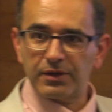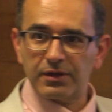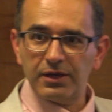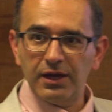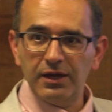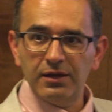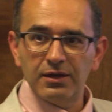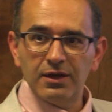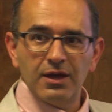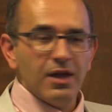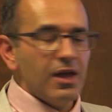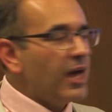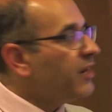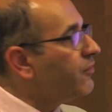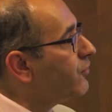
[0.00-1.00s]
Okay.
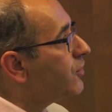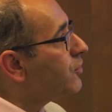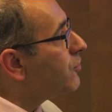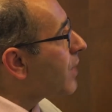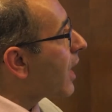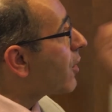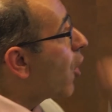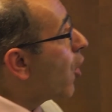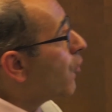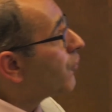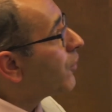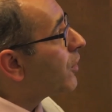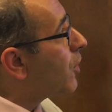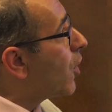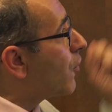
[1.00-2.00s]
And if you do that
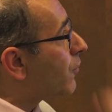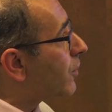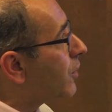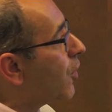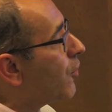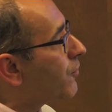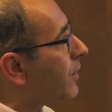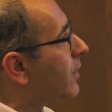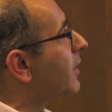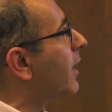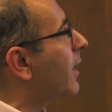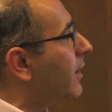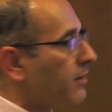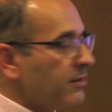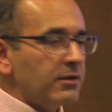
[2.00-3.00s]
over and over and over
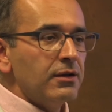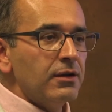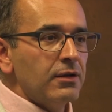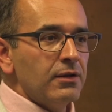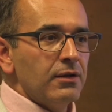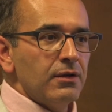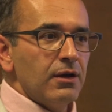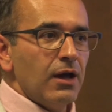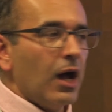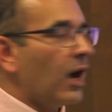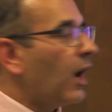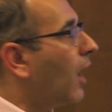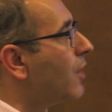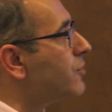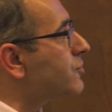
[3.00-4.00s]
again,
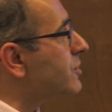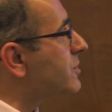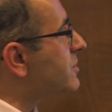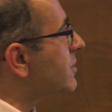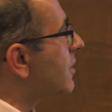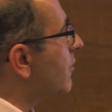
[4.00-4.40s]
hundreds